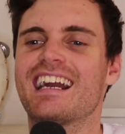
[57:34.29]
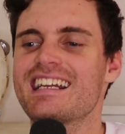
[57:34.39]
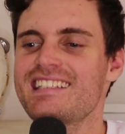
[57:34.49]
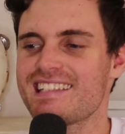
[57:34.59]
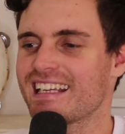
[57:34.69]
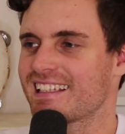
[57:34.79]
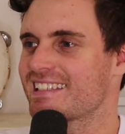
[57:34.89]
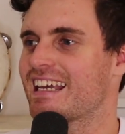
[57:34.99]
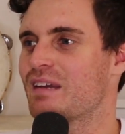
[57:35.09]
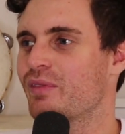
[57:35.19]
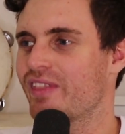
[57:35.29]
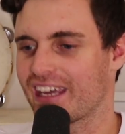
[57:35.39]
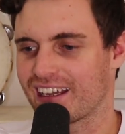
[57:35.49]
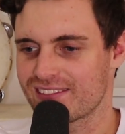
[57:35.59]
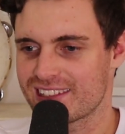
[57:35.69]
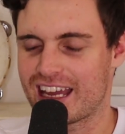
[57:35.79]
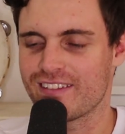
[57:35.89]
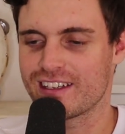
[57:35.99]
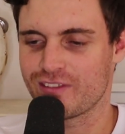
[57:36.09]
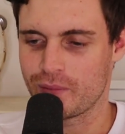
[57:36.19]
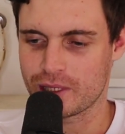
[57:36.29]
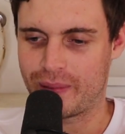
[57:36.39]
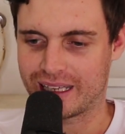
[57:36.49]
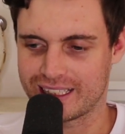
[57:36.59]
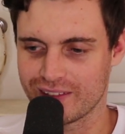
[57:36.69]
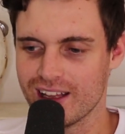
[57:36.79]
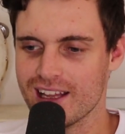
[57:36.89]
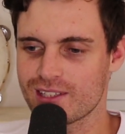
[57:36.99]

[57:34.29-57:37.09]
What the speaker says: I guess it's like the same thing. If they have a different perspective.